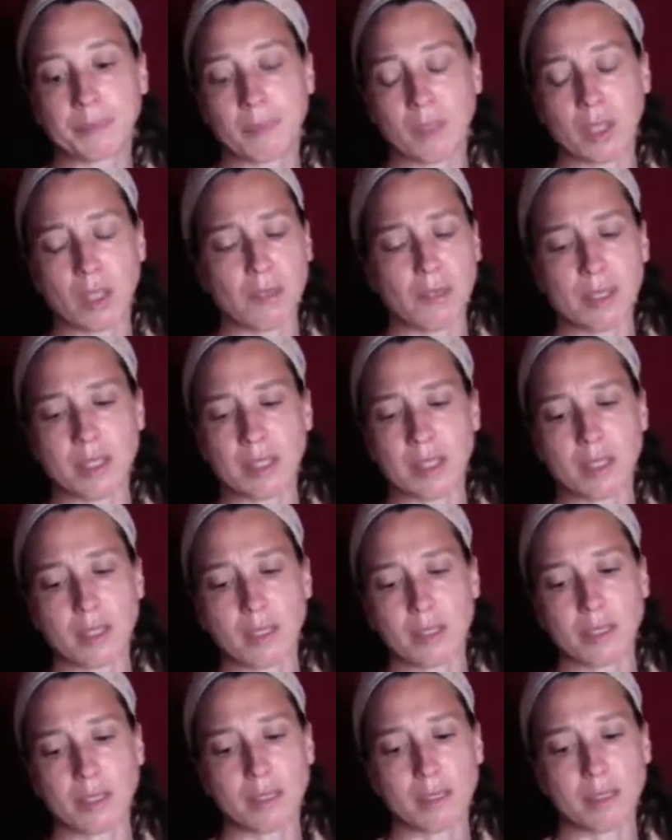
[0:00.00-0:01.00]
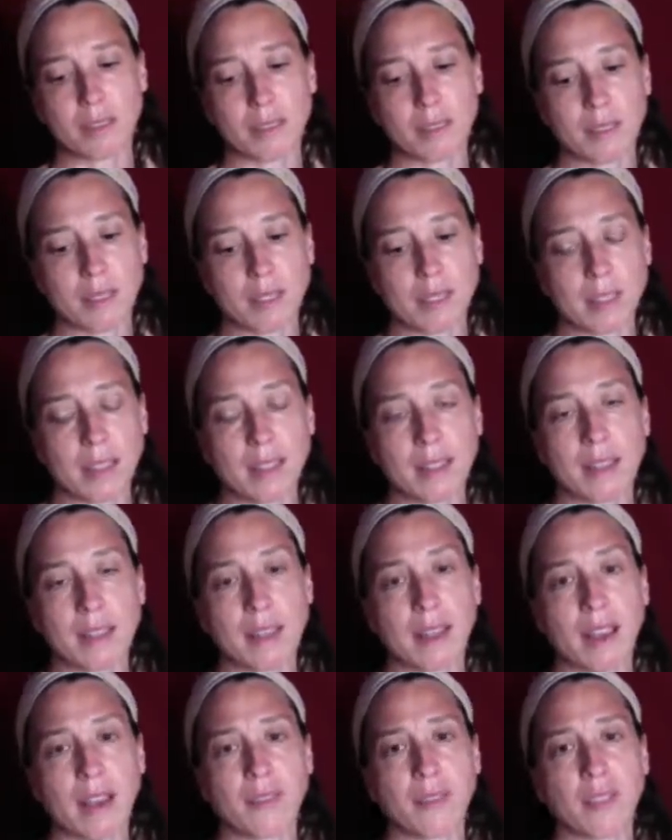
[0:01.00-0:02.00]
nervousness, because I
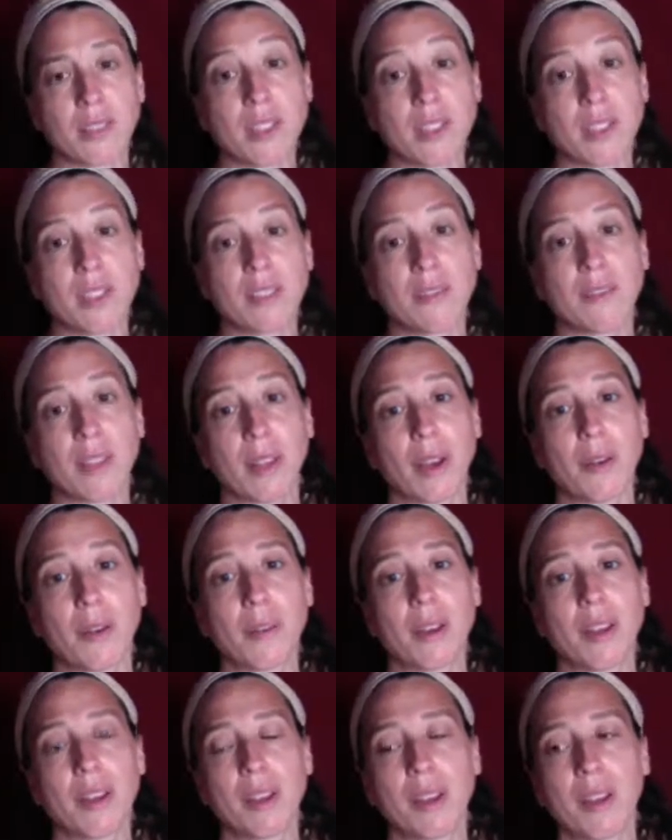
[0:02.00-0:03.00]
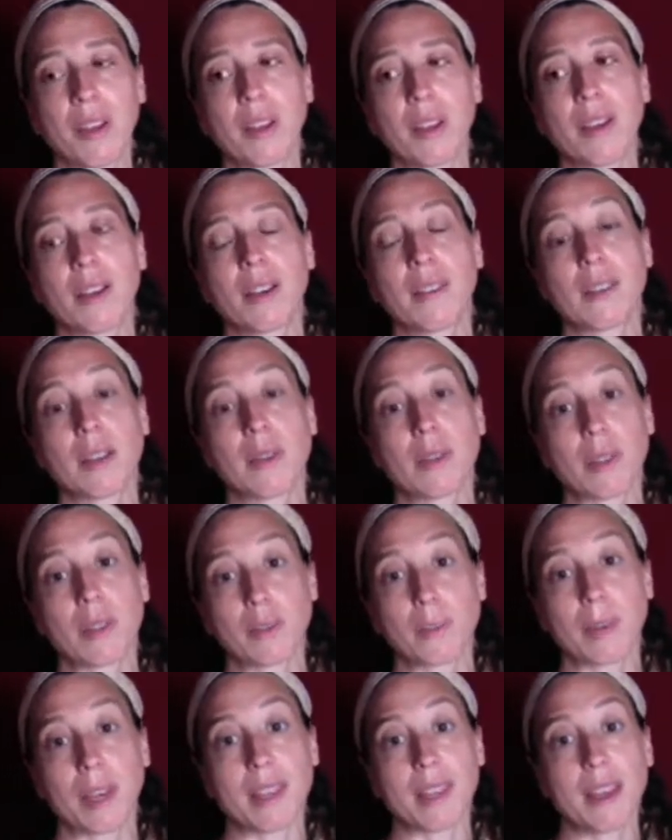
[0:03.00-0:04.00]
didn't have the qi flowing
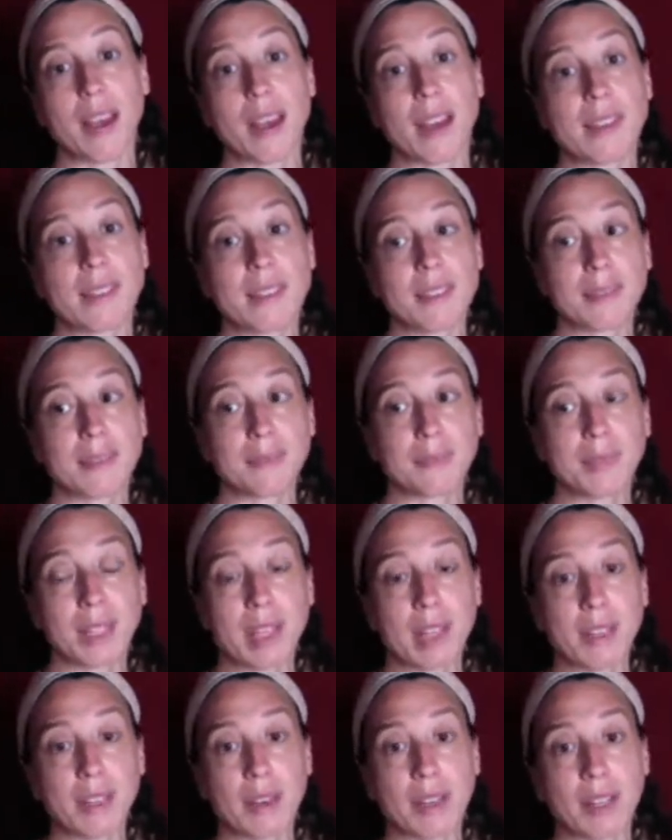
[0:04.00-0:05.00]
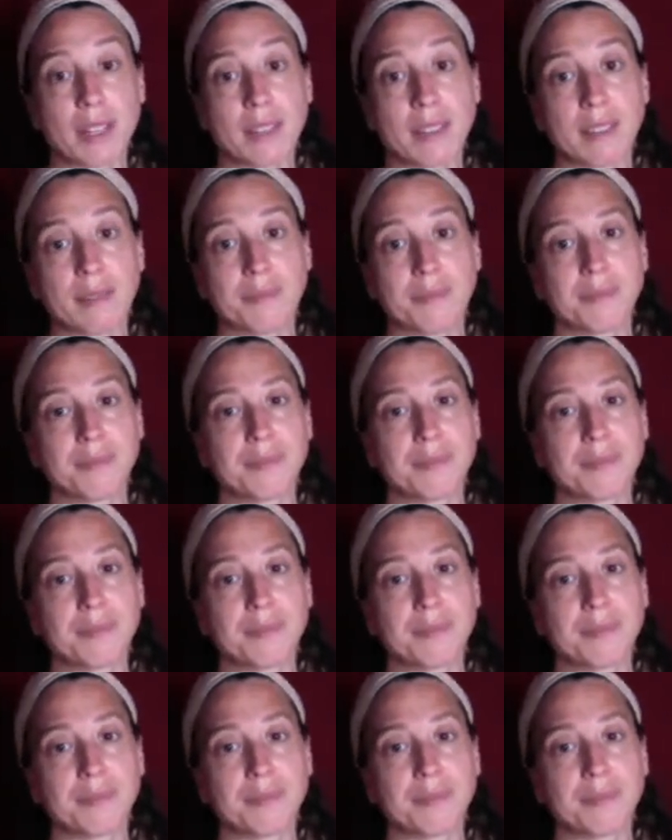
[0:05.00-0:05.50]
through my thighs like I thought I did.